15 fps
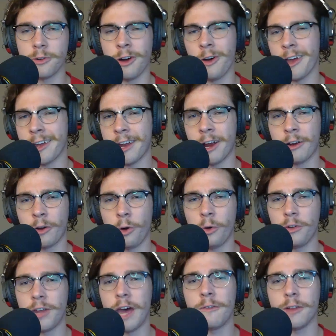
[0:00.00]
Oh yeah, Garrett Cole
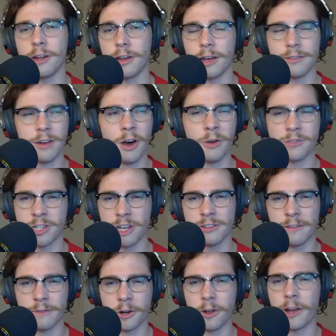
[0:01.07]
definitely does it. Oh,
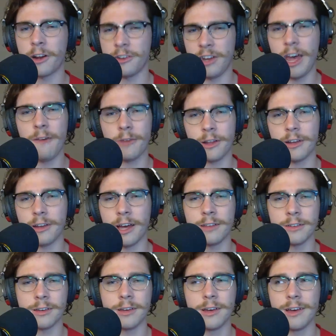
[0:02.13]
Justin Verlander definitely does
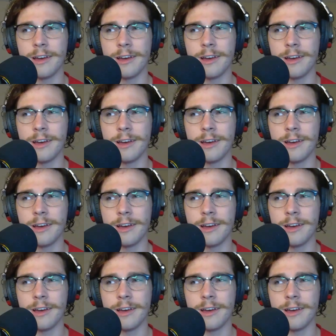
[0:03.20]
it.